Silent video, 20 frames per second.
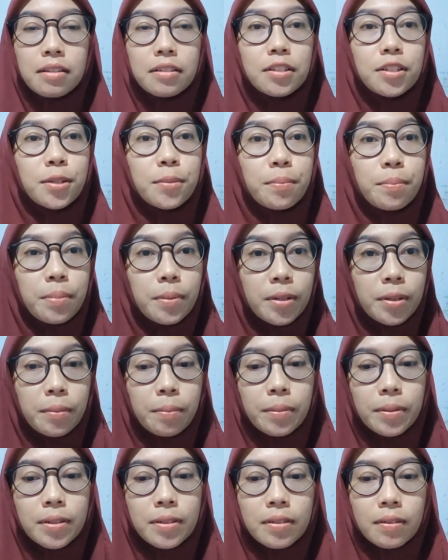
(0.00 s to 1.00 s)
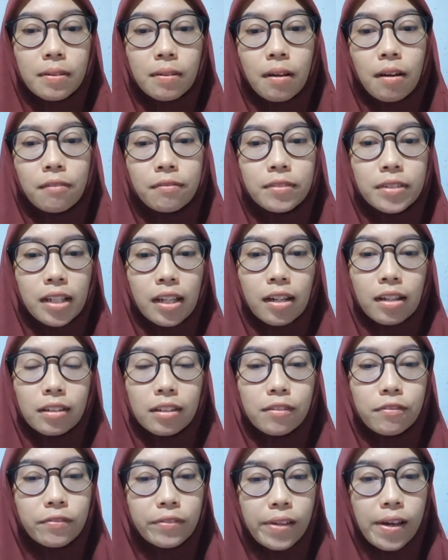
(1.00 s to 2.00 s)
The purpose of
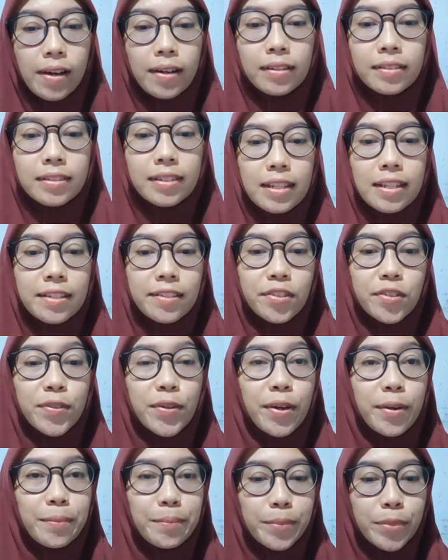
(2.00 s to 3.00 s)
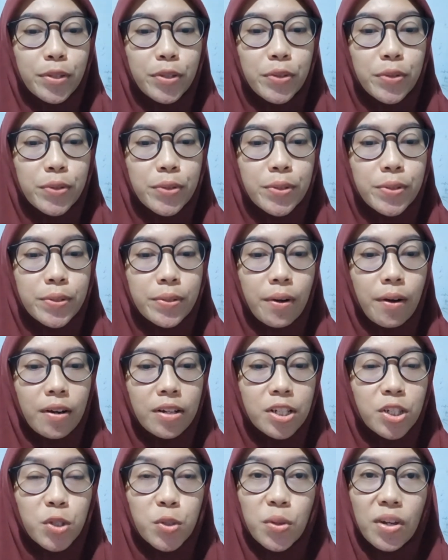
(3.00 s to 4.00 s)
narrative text is to amuse or
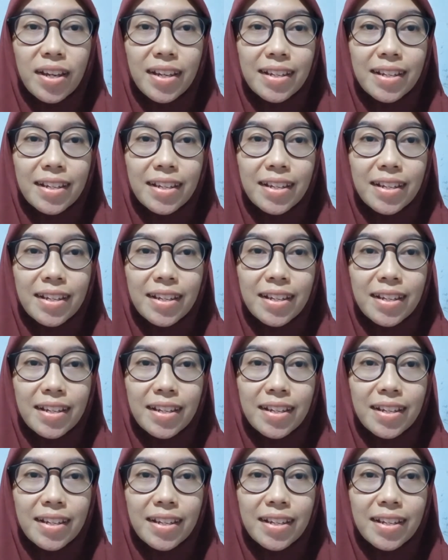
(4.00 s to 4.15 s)
to